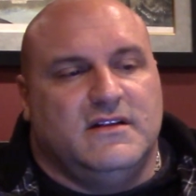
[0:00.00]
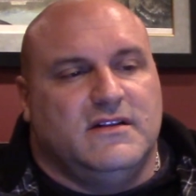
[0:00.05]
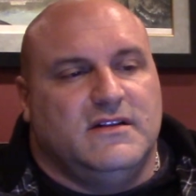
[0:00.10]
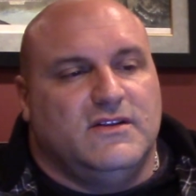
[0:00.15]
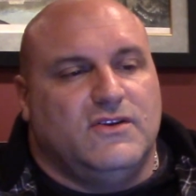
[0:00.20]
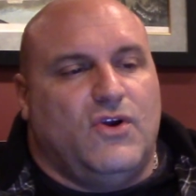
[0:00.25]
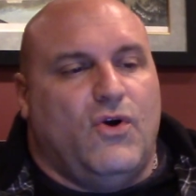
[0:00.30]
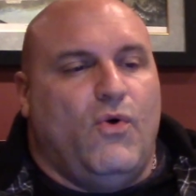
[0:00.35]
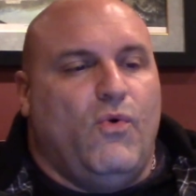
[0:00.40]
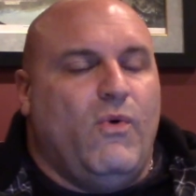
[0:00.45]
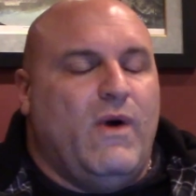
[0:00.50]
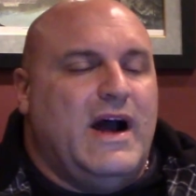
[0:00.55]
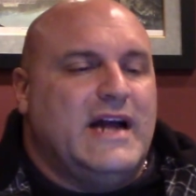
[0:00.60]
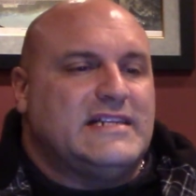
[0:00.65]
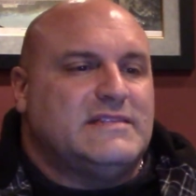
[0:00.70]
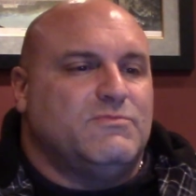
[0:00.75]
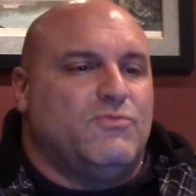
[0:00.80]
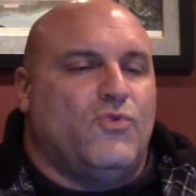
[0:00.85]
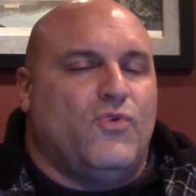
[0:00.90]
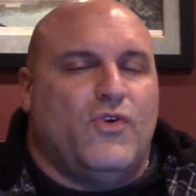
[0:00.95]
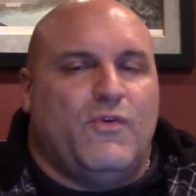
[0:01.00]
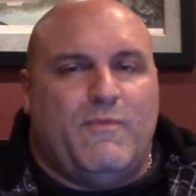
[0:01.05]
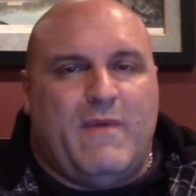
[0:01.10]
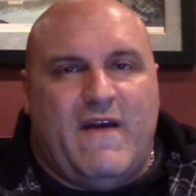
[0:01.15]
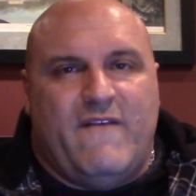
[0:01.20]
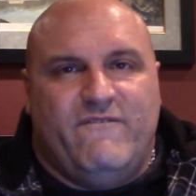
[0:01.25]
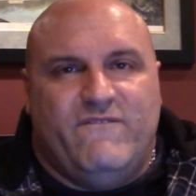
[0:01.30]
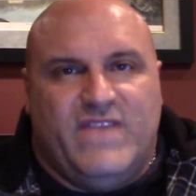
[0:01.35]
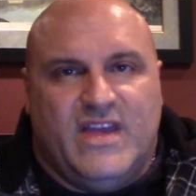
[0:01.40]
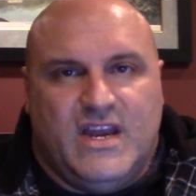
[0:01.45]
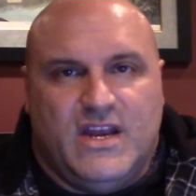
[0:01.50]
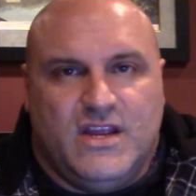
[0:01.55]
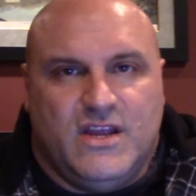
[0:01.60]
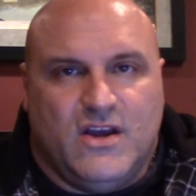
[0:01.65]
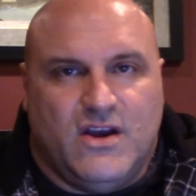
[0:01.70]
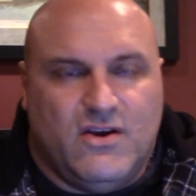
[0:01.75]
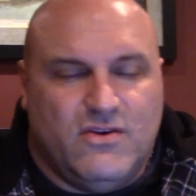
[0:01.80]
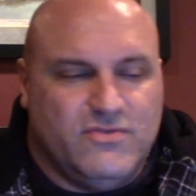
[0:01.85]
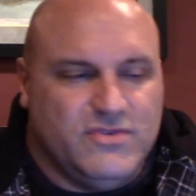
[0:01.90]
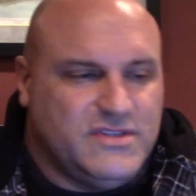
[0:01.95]
go watch more of my
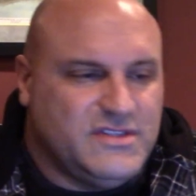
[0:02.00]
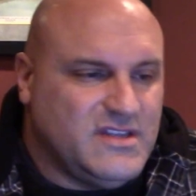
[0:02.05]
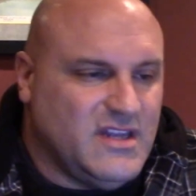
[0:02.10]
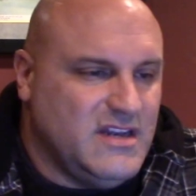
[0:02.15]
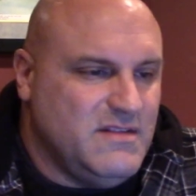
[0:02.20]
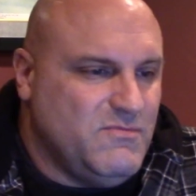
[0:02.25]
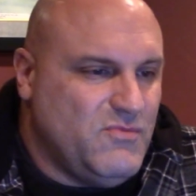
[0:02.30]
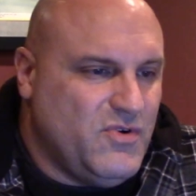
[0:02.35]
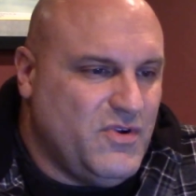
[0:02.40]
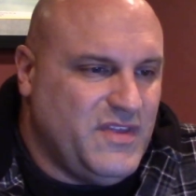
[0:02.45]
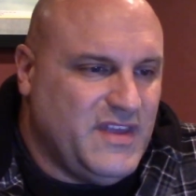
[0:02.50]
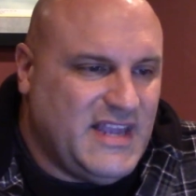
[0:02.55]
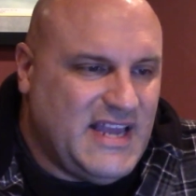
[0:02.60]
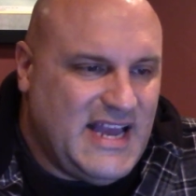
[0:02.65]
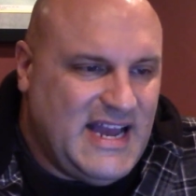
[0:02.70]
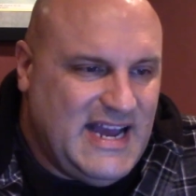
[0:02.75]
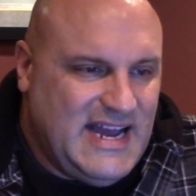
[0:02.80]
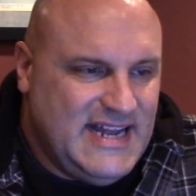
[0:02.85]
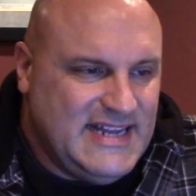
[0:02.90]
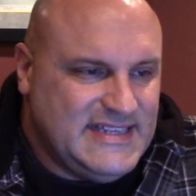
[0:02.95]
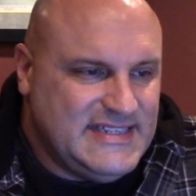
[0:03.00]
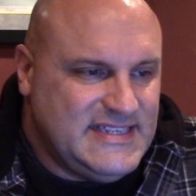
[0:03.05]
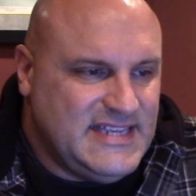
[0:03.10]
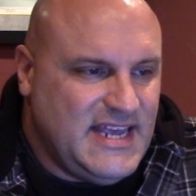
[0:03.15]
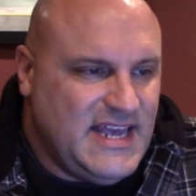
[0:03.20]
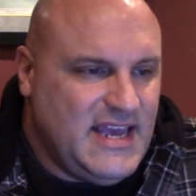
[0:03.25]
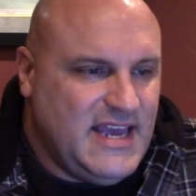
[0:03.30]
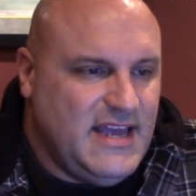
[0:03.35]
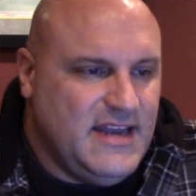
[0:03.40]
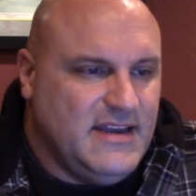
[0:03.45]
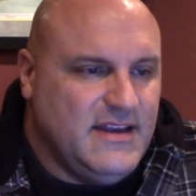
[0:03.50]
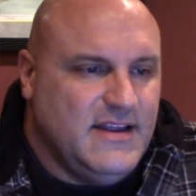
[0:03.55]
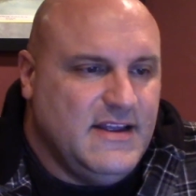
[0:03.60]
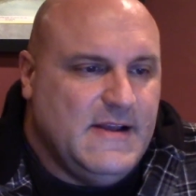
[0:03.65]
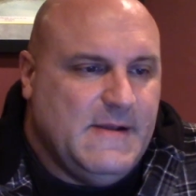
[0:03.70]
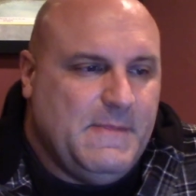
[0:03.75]
videos, study more of the content.